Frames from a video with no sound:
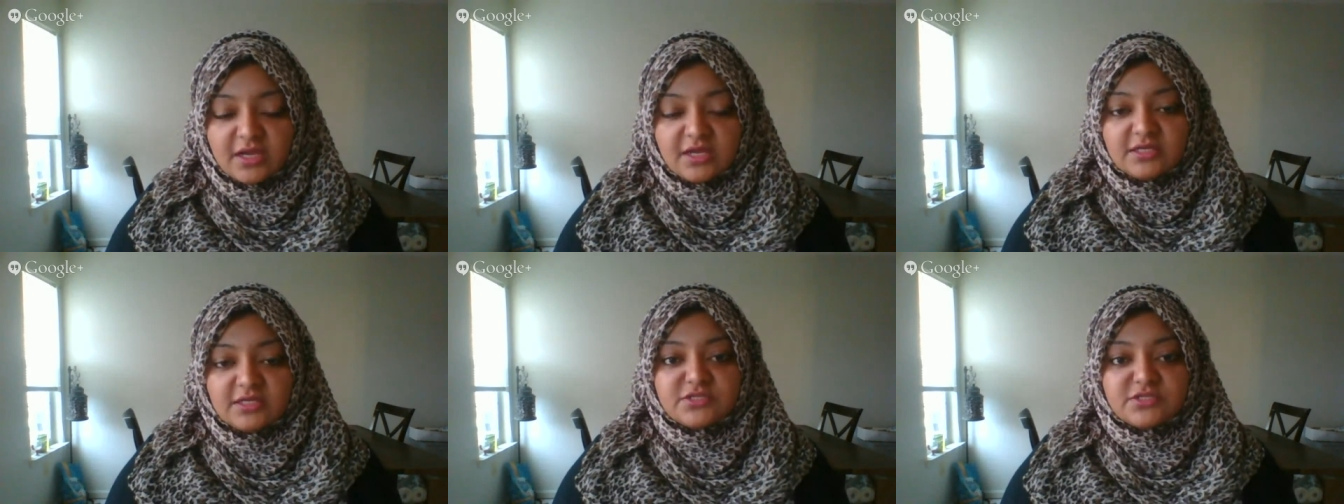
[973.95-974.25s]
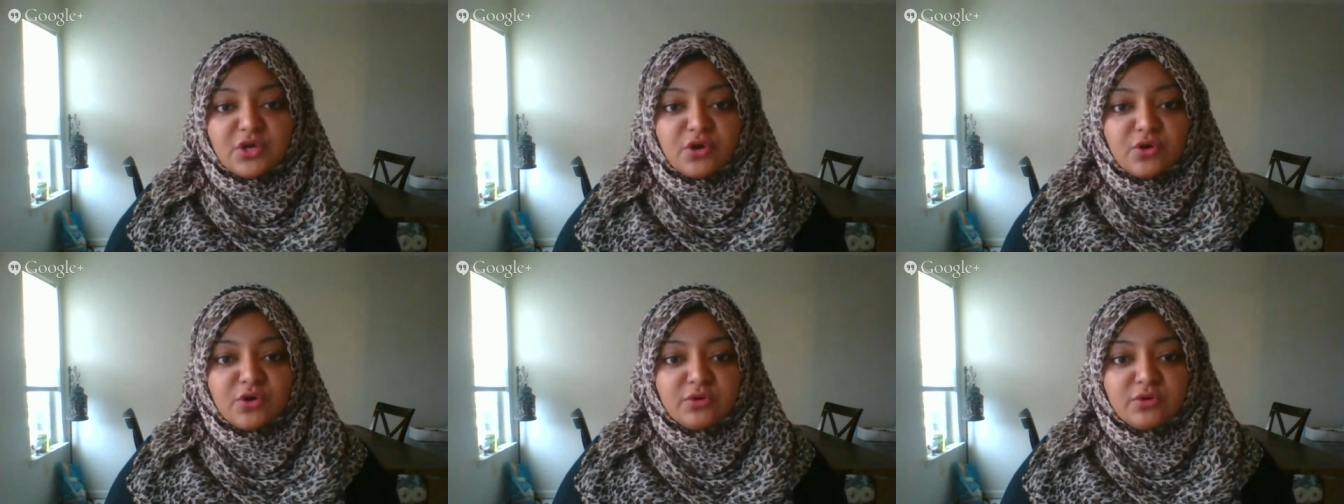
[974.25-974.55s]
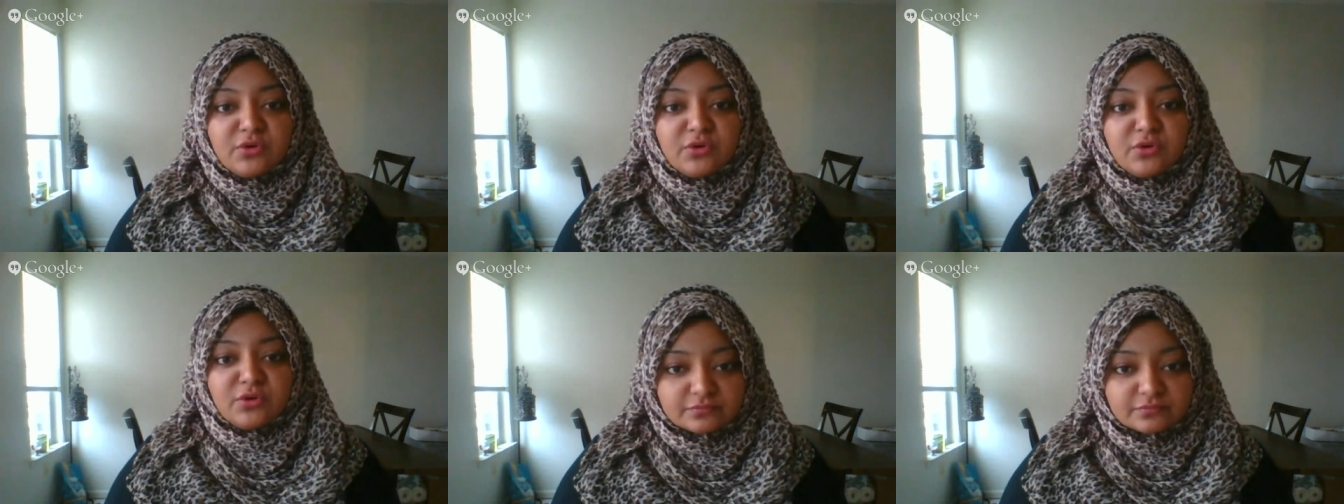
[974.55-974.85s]
So
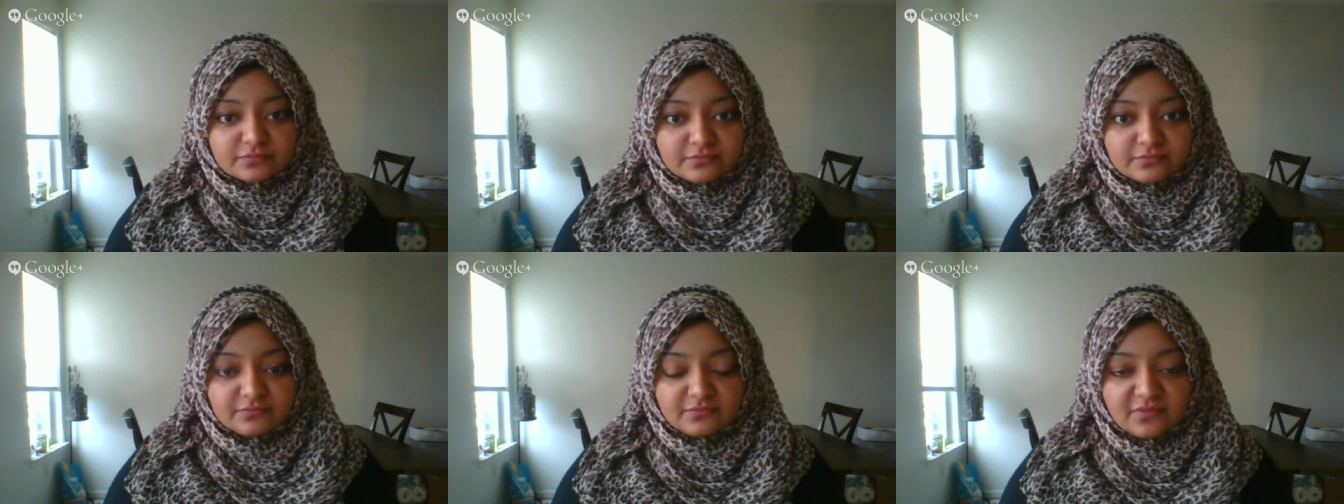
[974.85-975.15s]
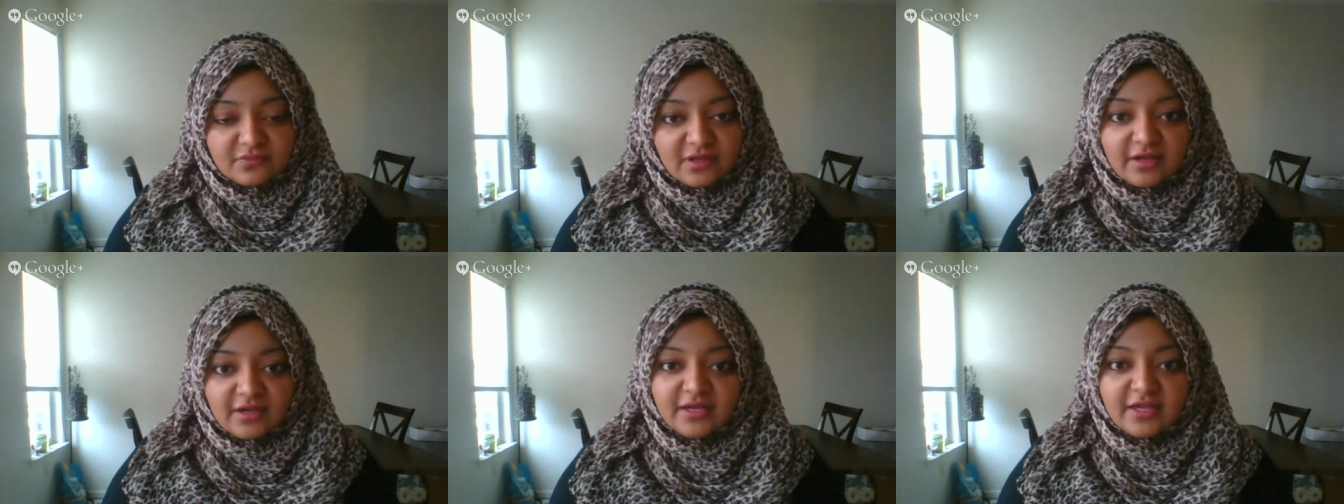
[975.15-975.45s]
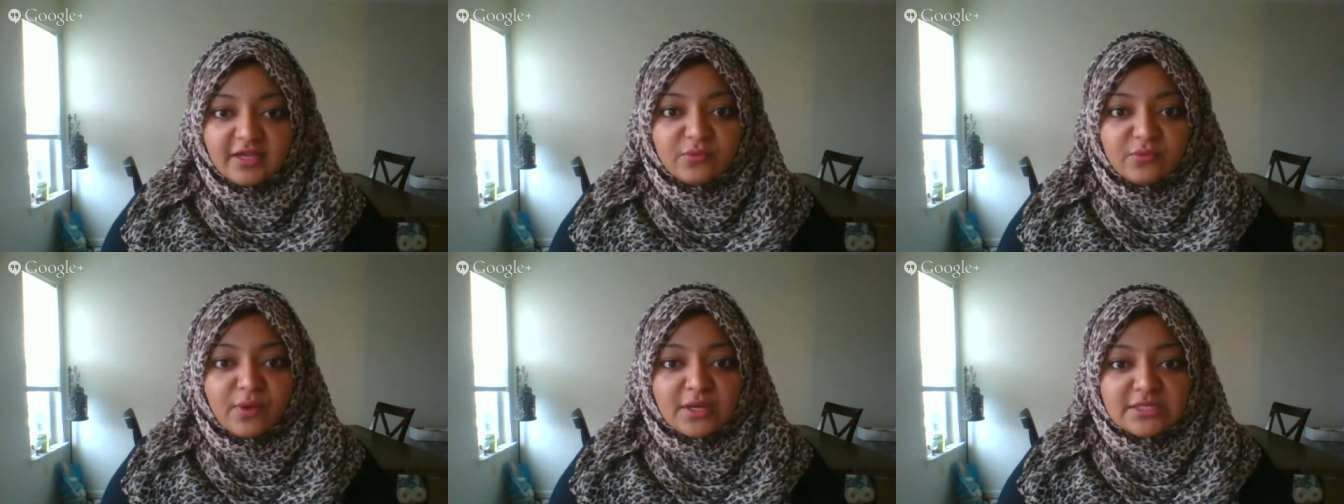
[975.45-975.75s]

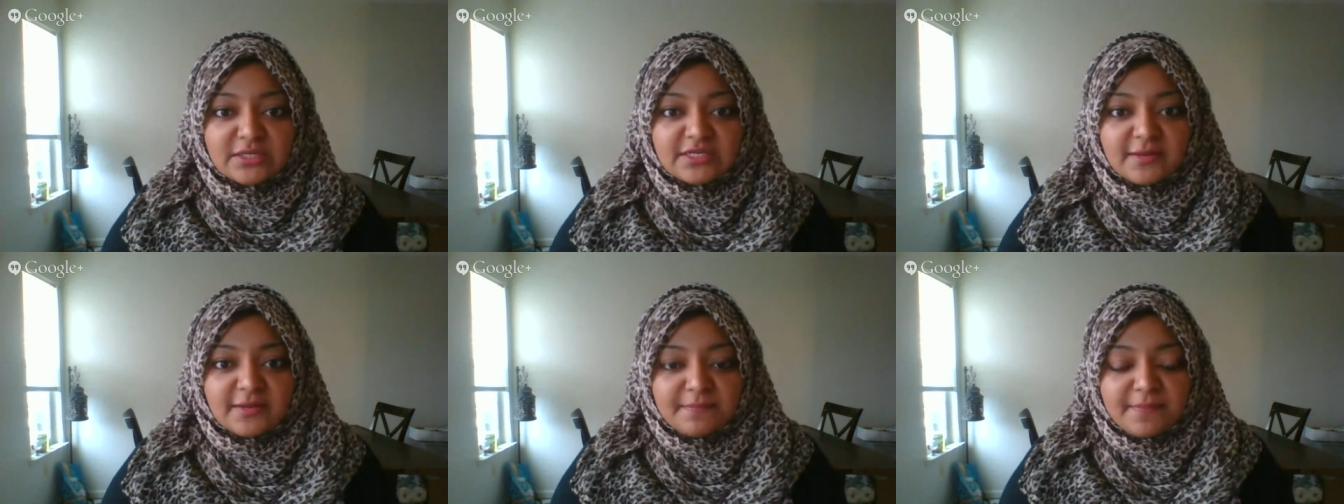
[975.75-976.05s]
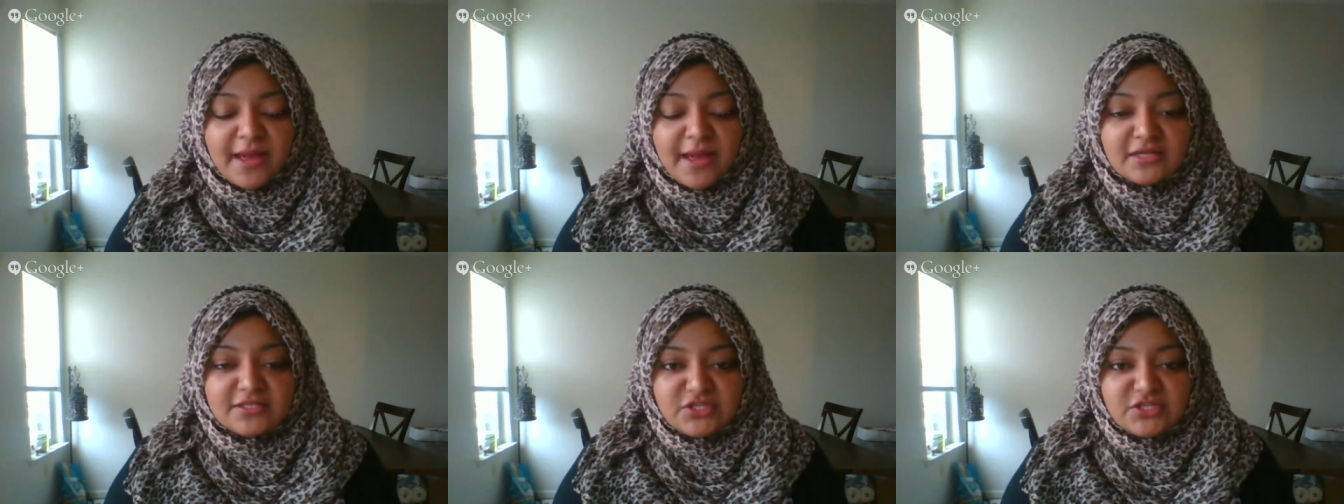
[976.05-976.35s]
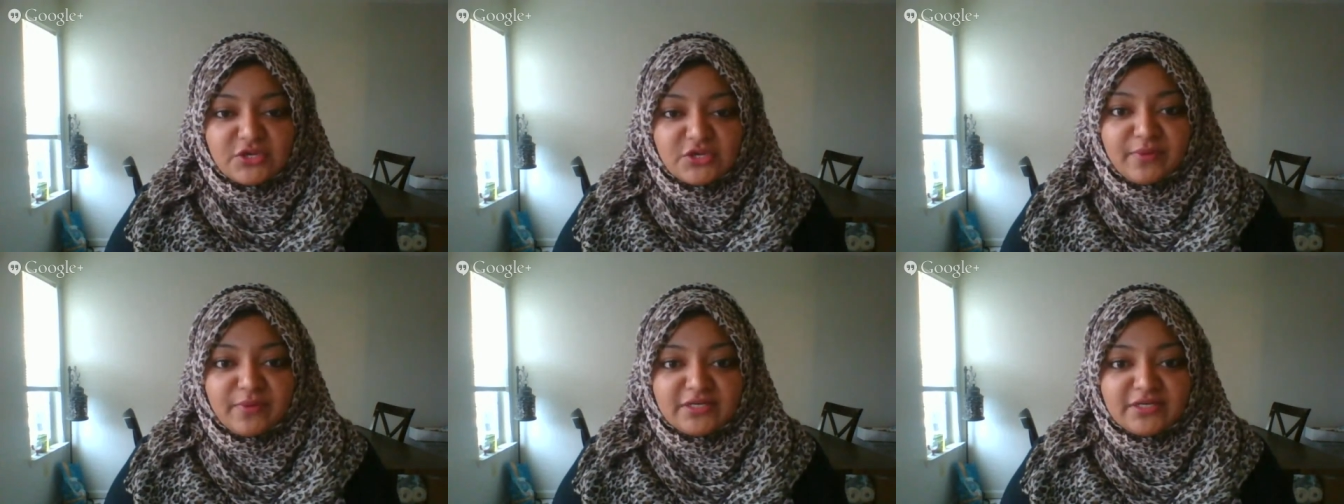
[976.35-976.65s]
it wasn't about
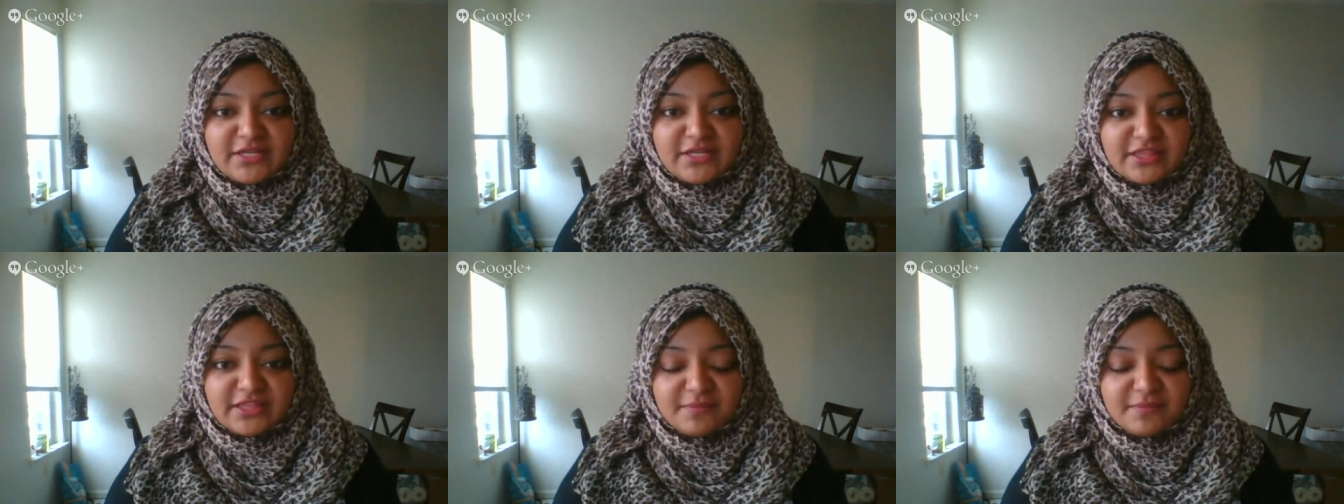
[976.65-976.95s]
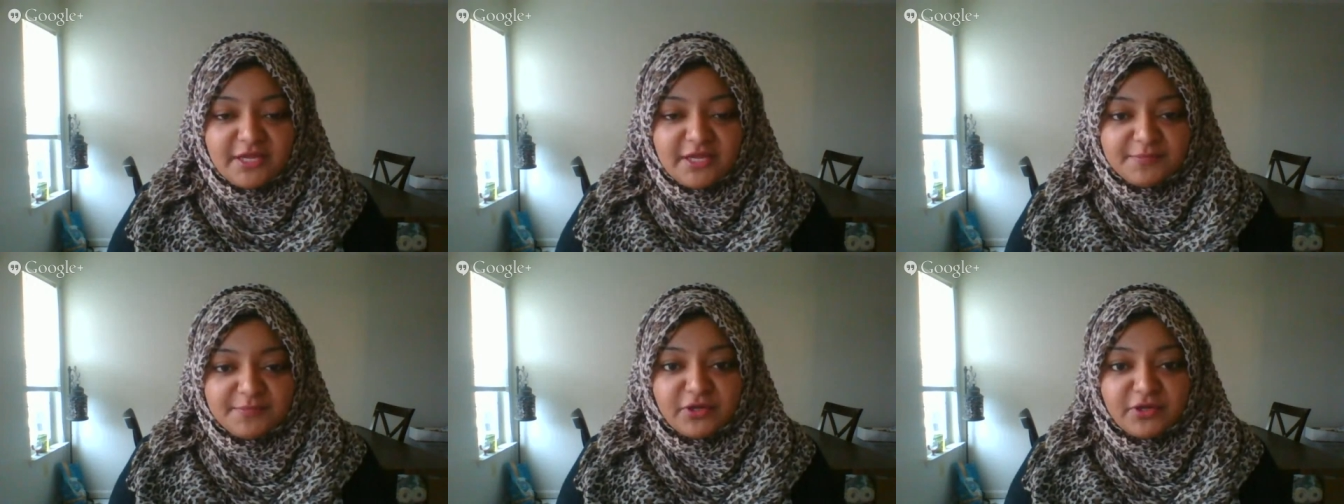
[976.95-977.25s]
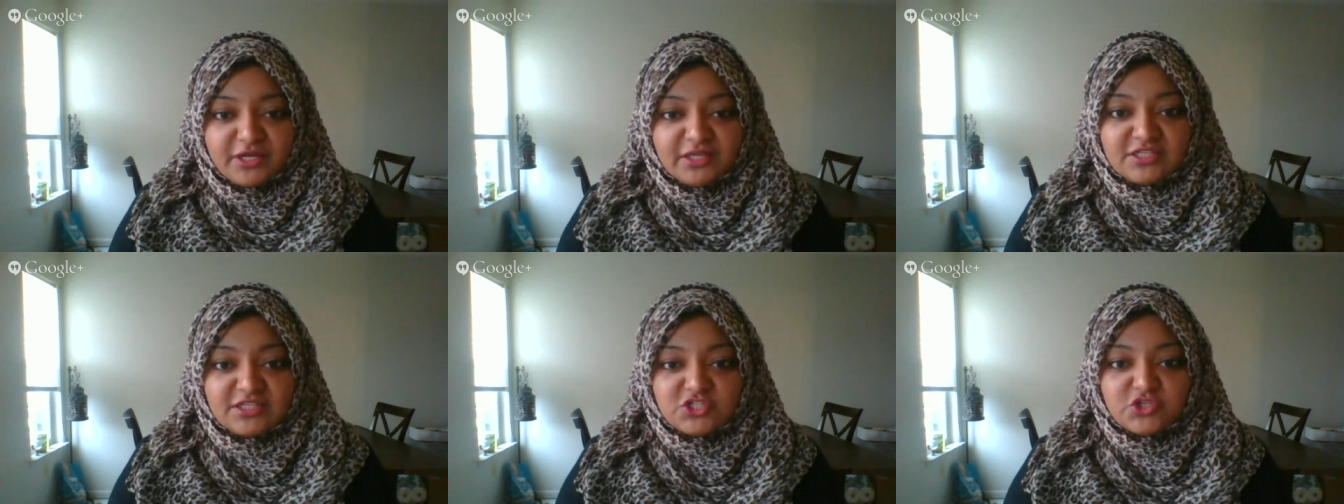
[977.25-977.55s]
so much like the people
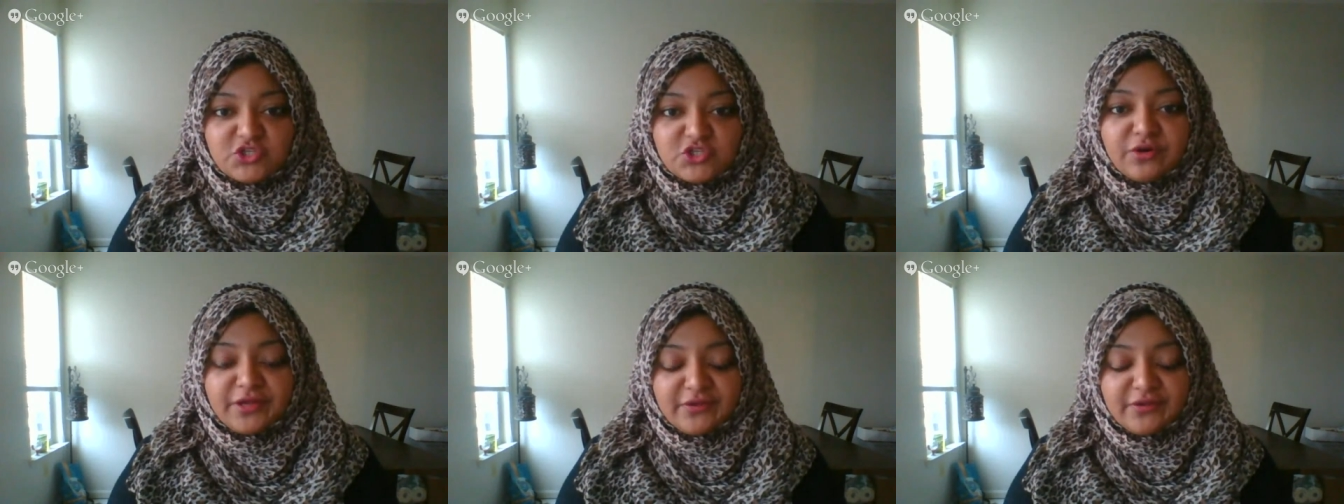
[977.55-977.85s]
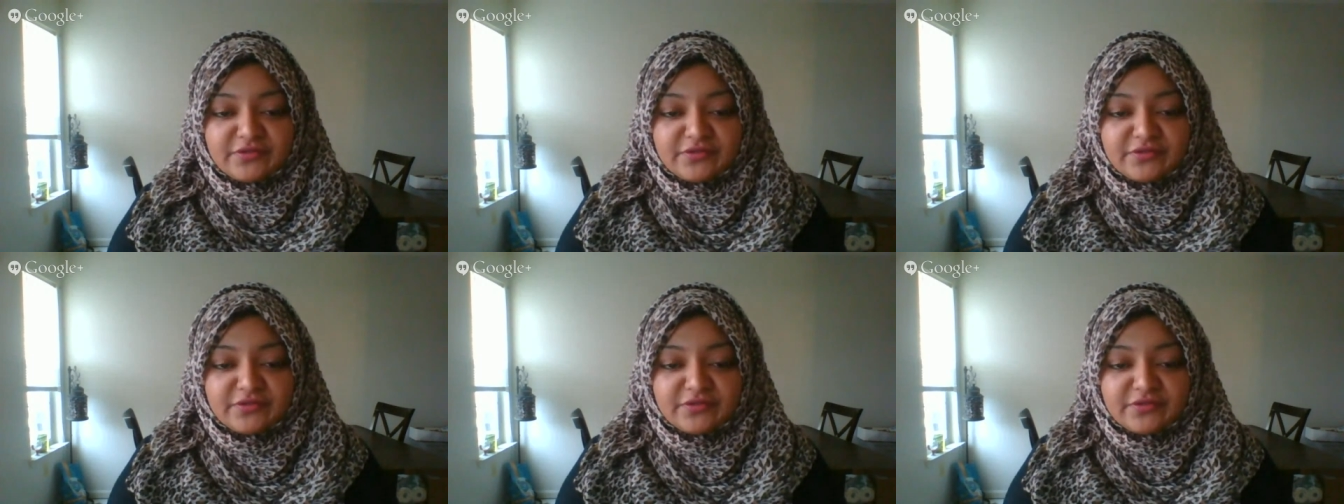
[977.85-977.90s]
in the story.